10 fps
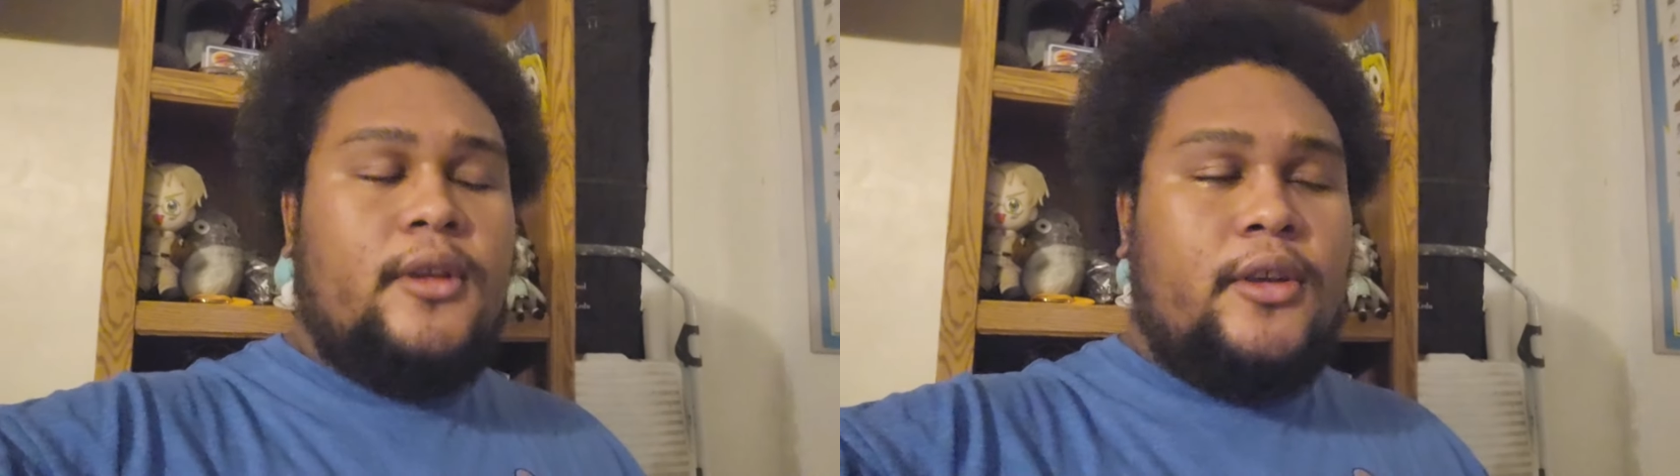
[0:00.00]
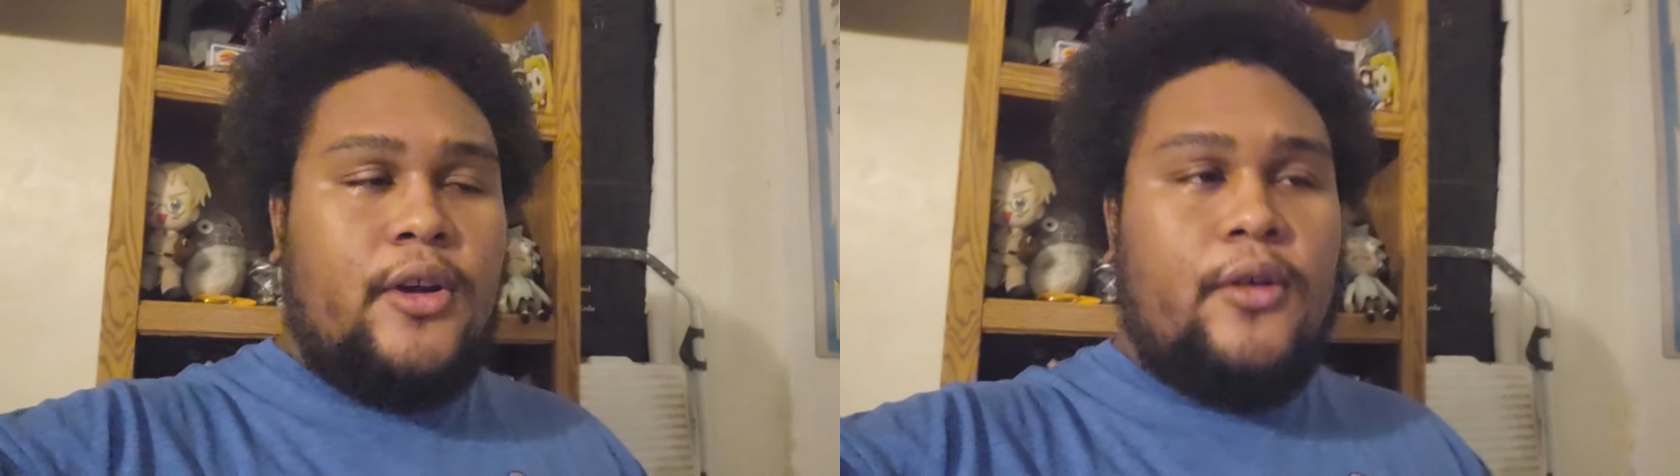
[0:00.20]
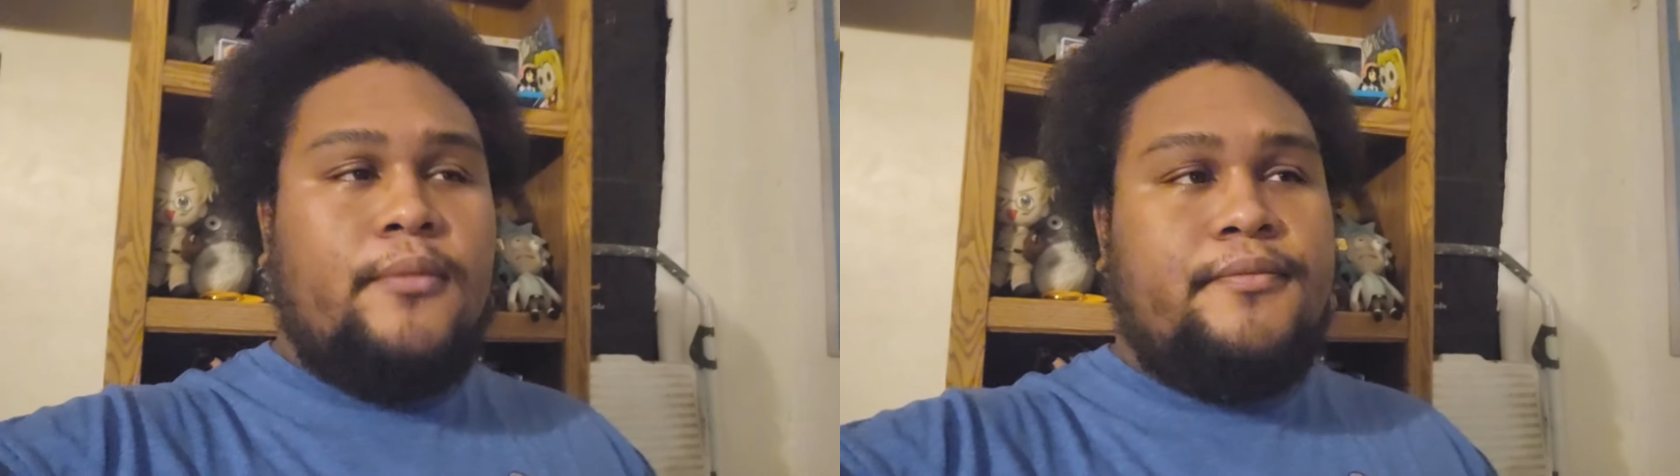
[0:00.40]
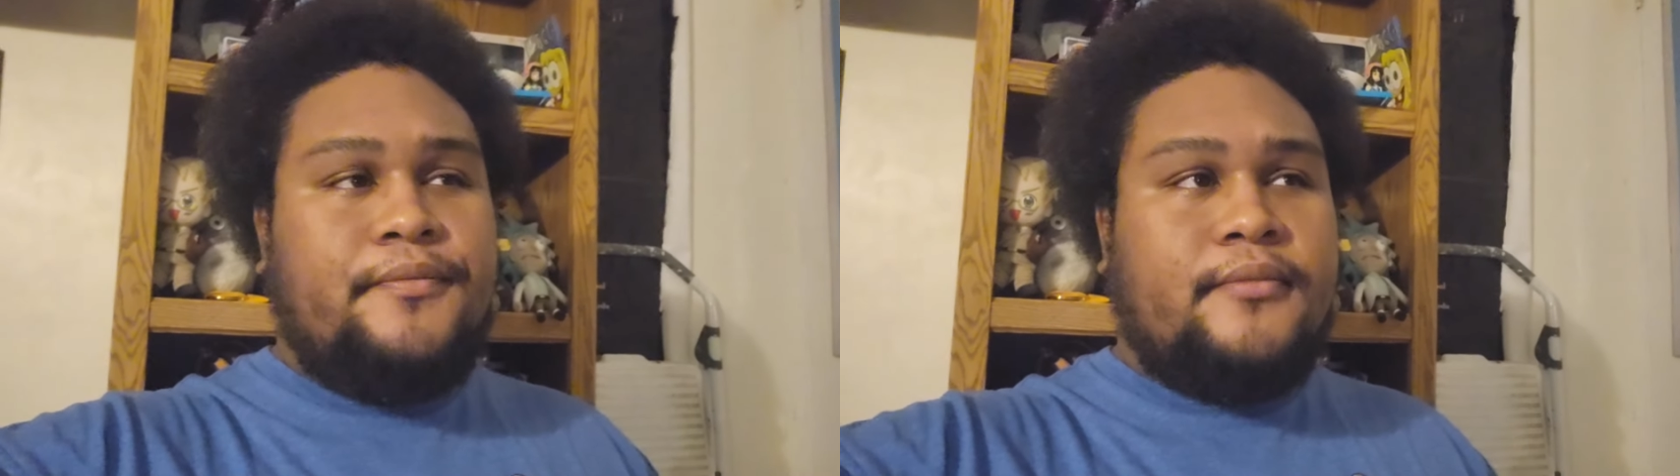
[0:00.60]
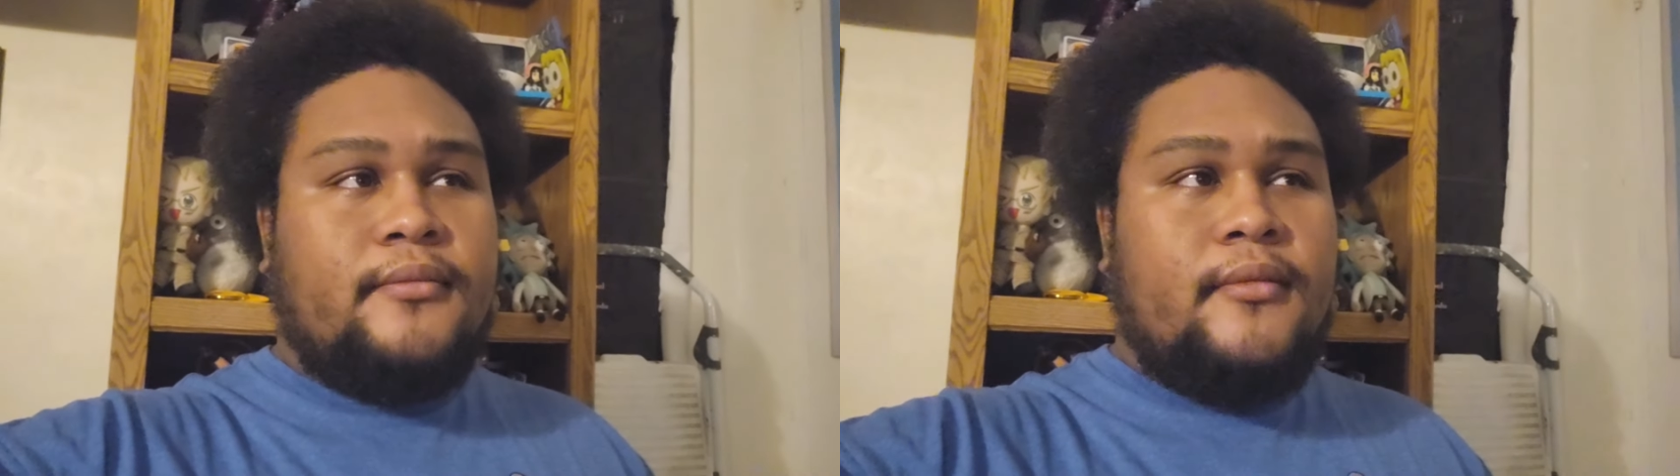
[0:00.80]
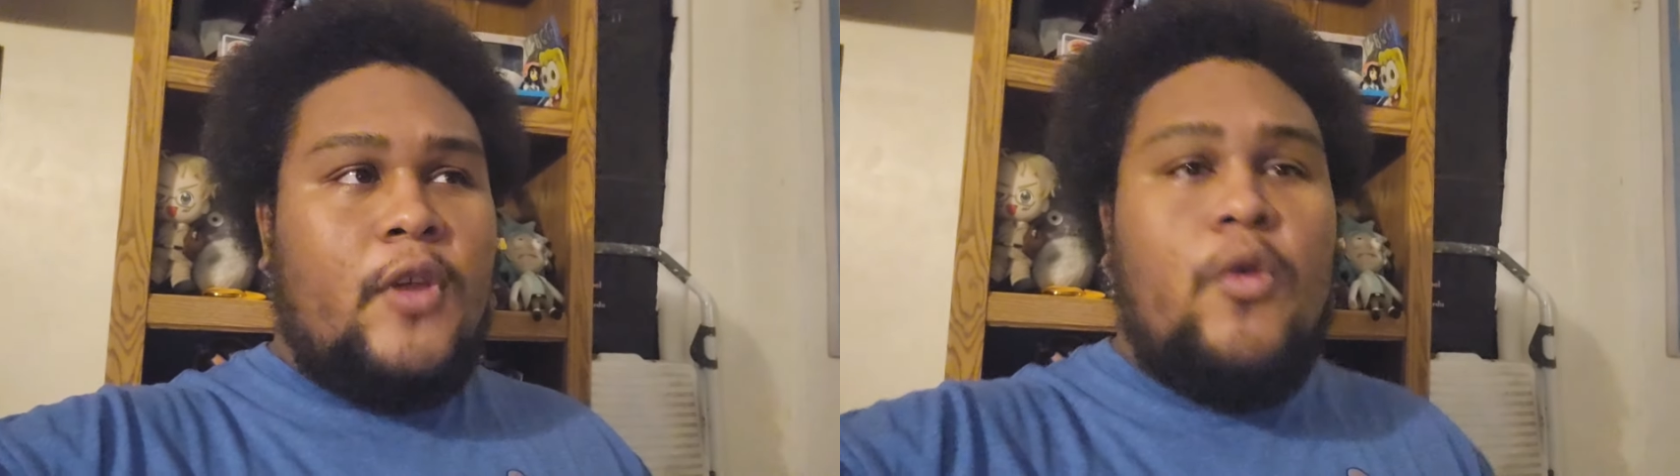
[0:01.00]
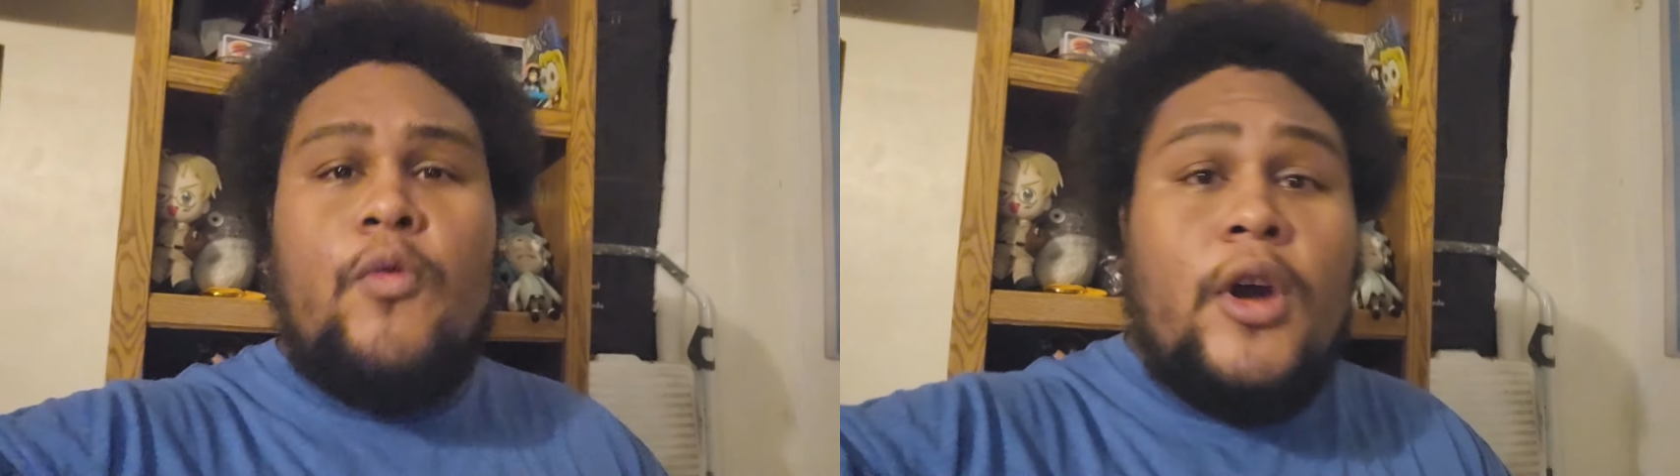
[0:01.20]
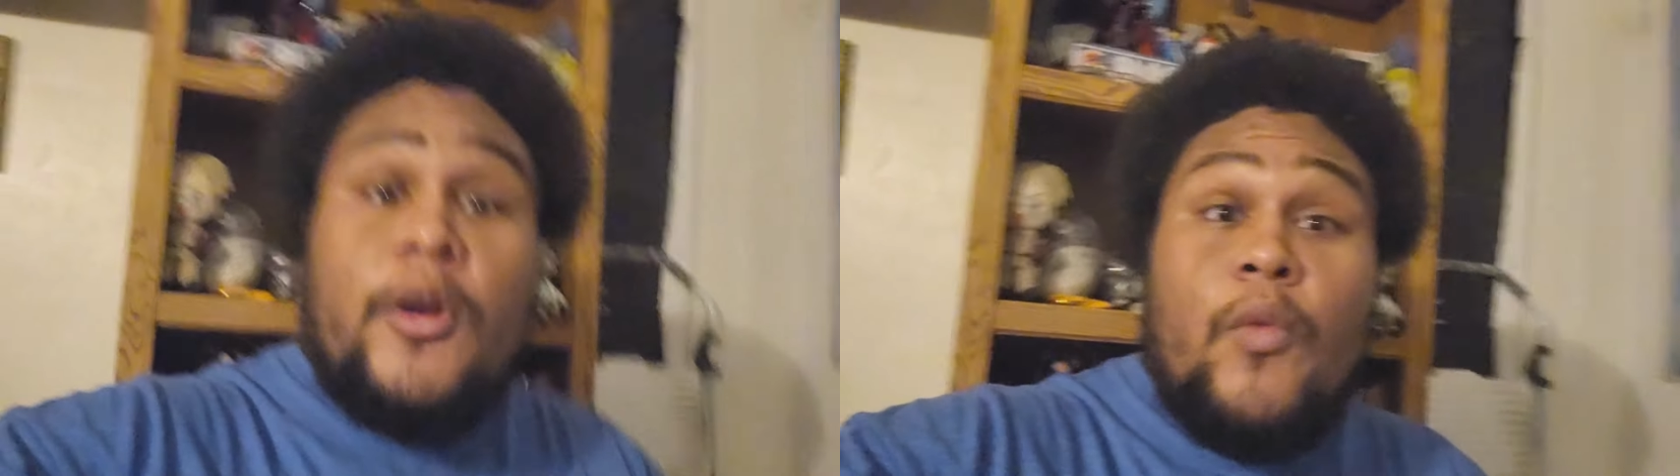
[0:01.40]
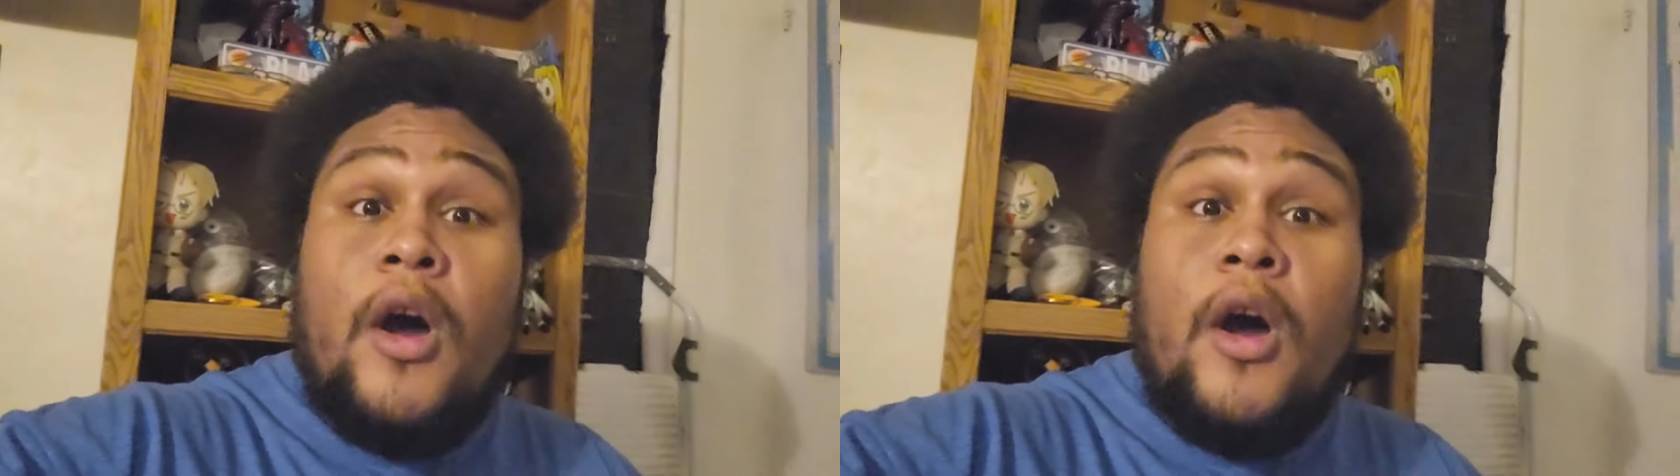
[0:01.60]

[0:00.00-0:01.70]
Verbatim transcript: You know? Who wouldn't